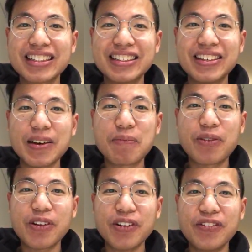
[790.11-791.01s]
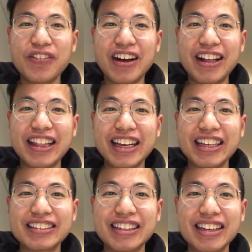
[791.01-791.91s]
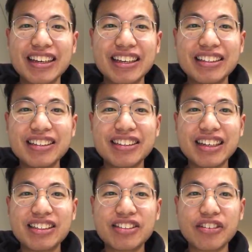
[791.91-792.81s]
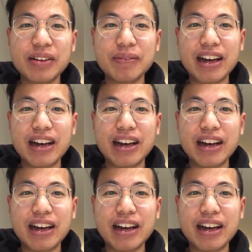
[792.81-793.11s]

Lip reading: You approve? Ah, thanks. Usually stream